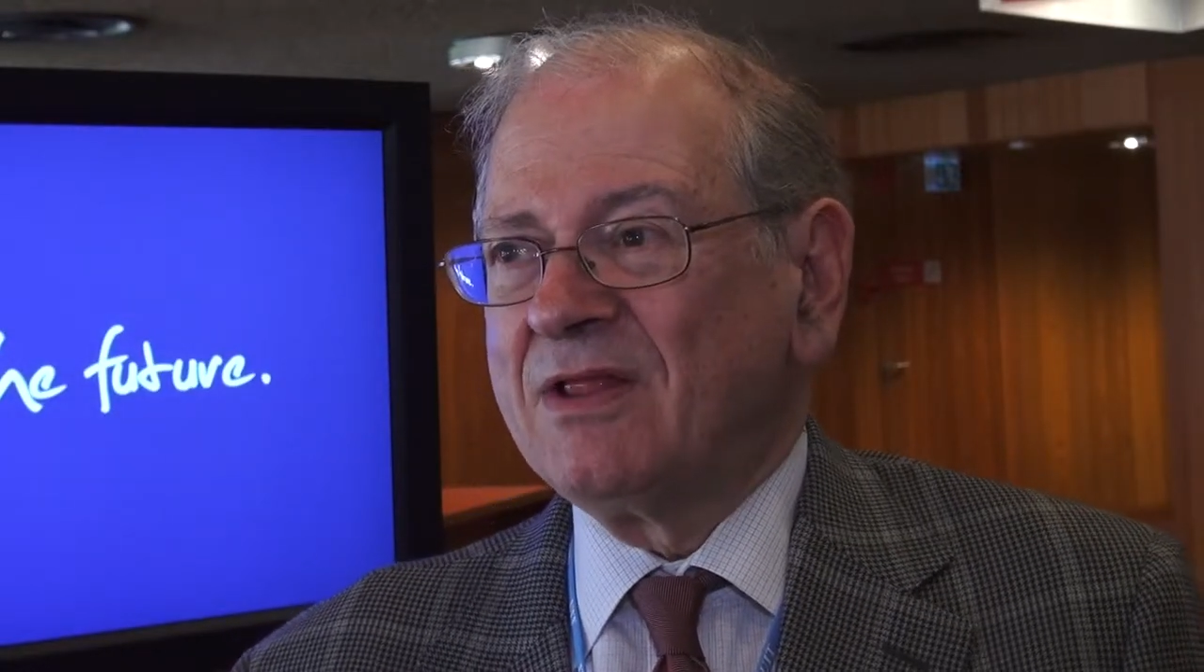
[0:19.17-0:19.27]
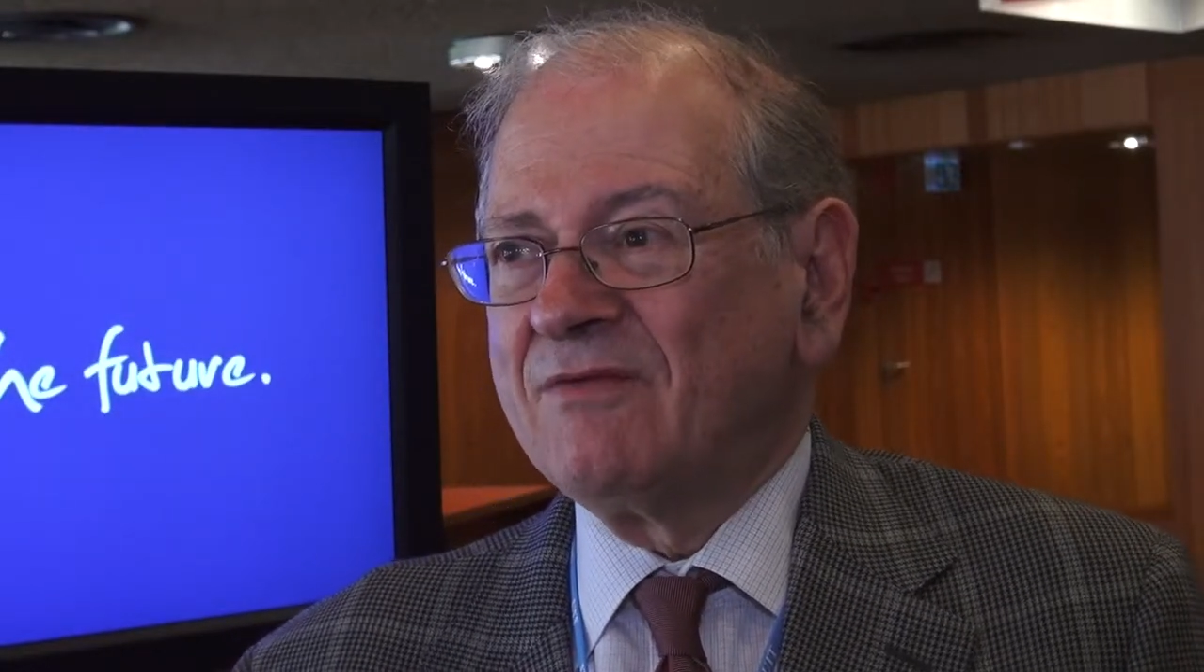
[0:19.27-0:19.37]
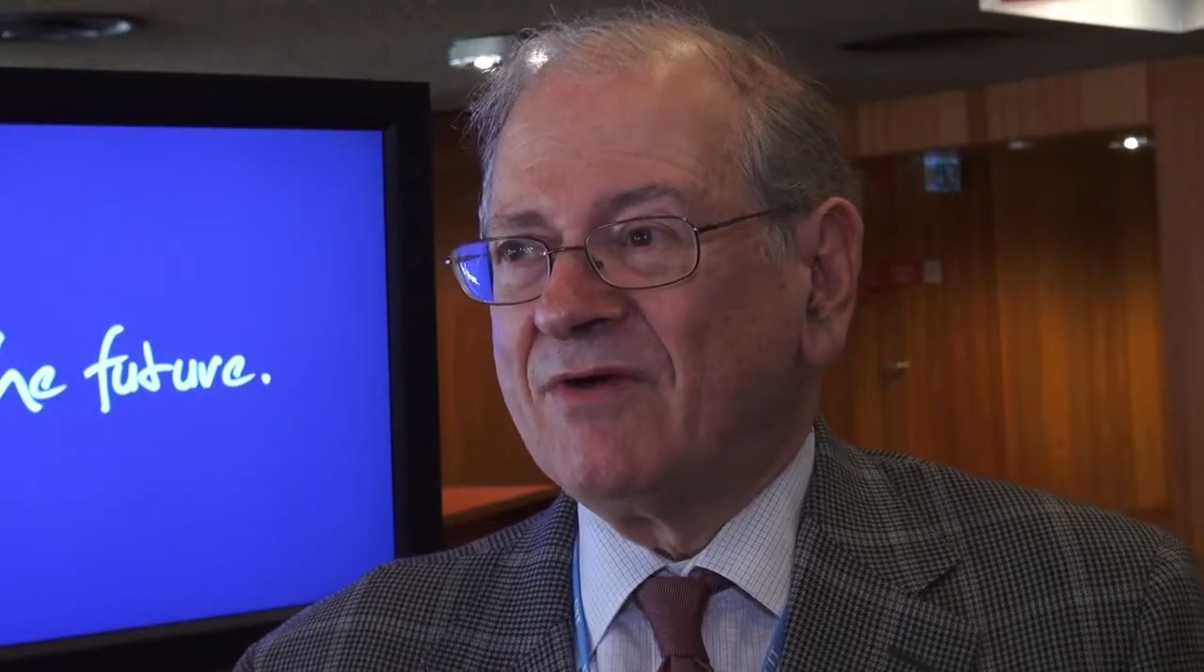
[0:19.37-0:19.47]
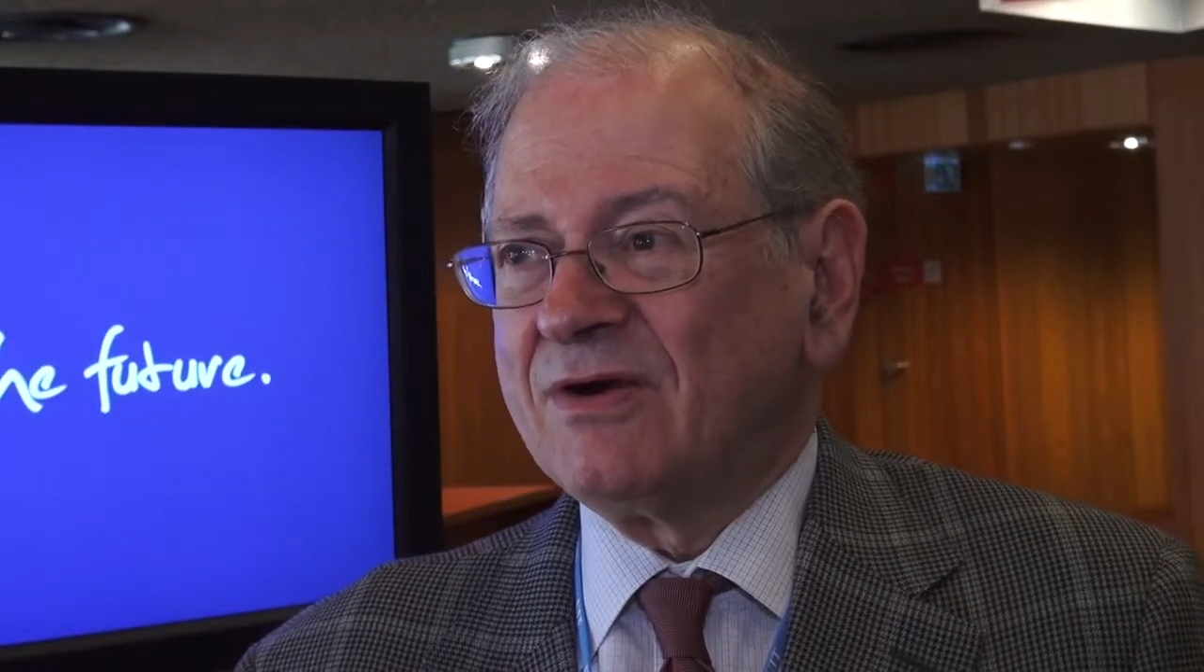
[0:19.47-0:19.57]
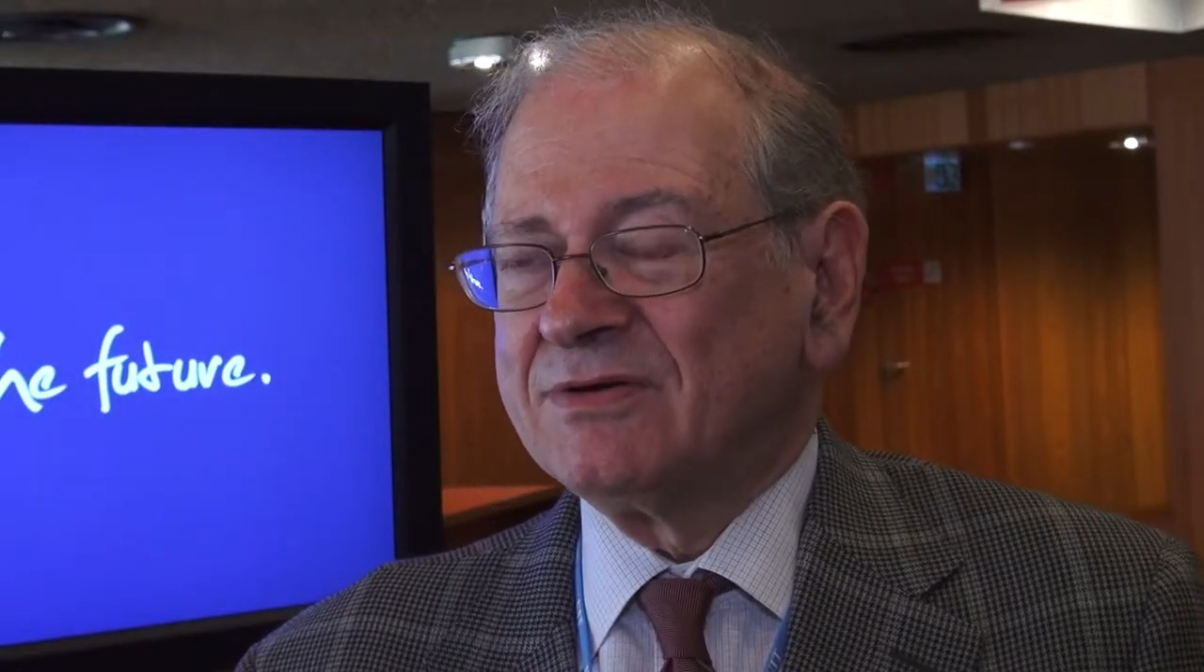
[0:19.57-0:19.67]
and
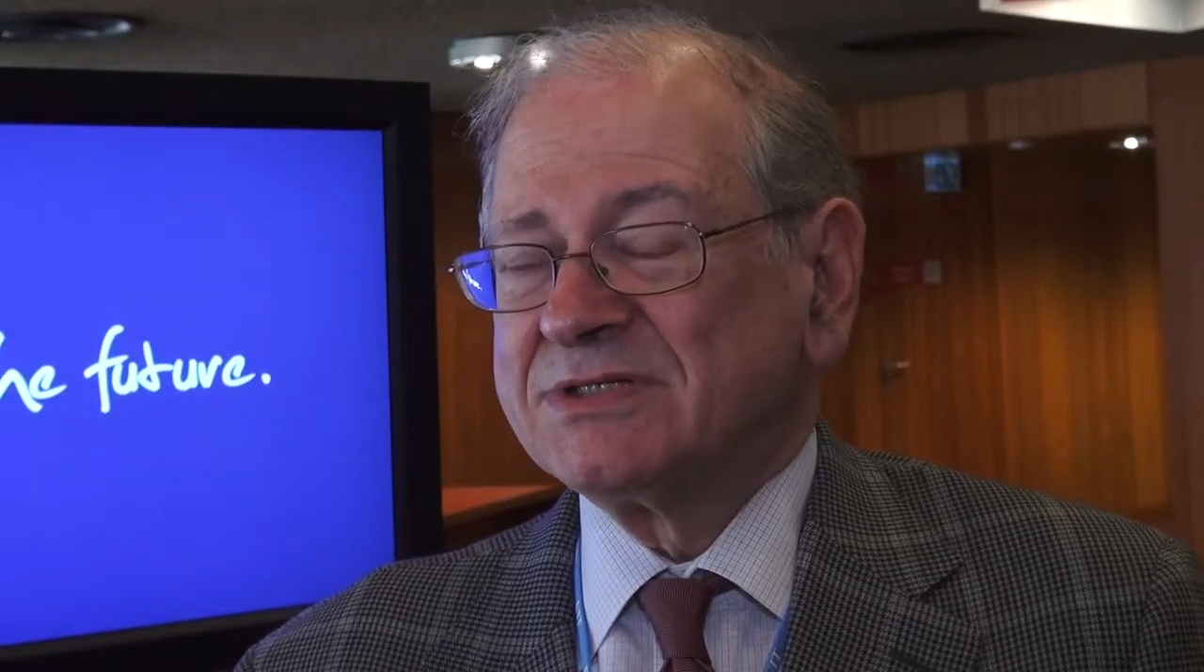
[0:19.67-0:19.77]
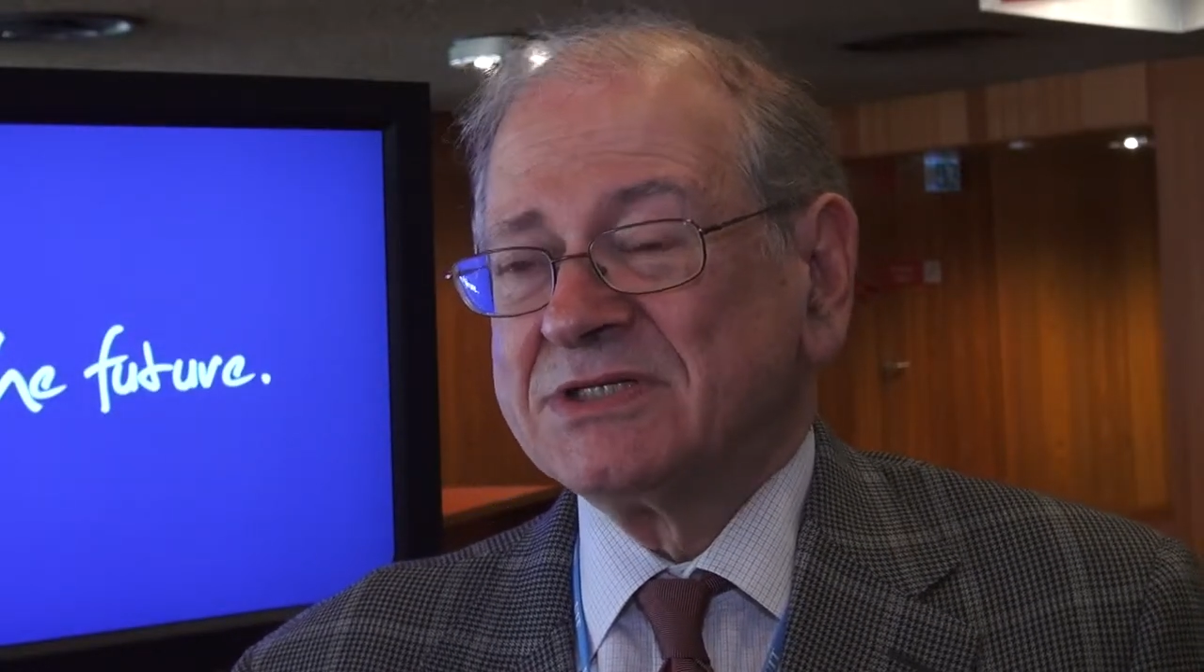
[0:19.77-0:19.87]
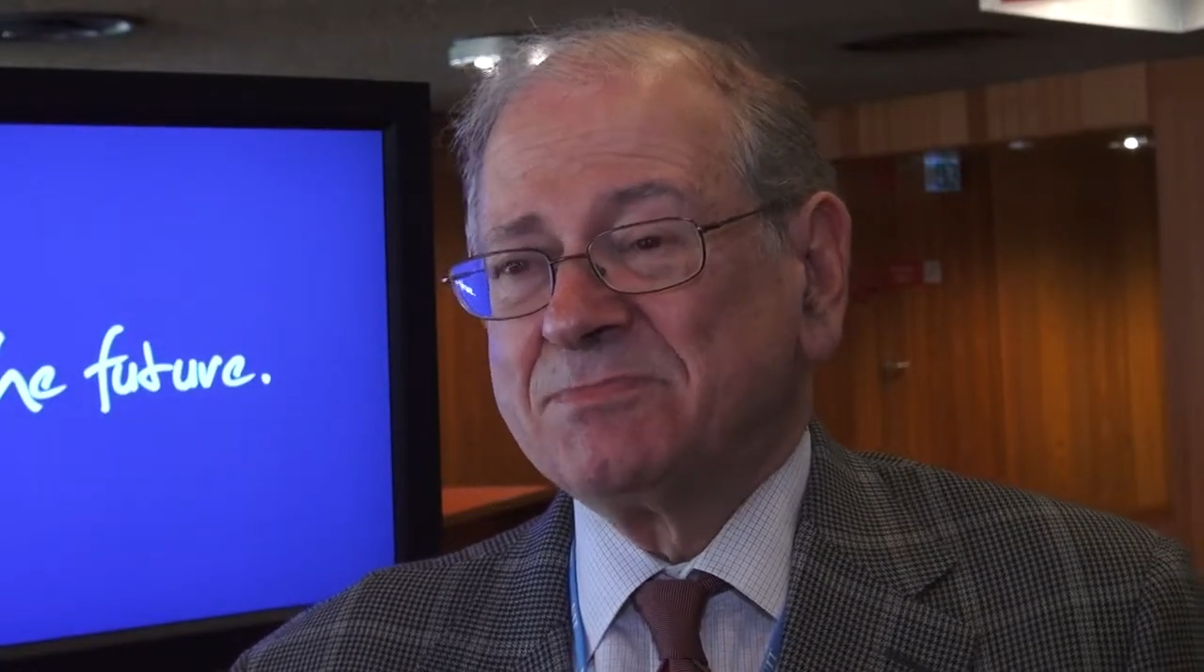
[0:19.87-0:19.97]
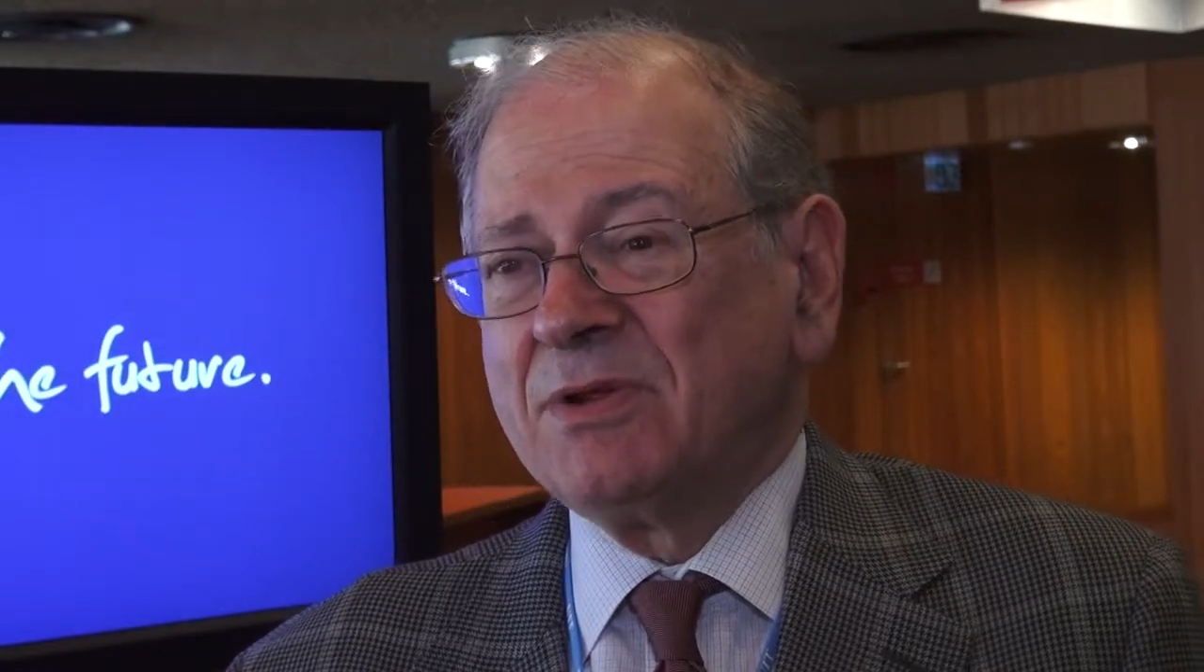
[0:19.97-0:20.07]
the viruses.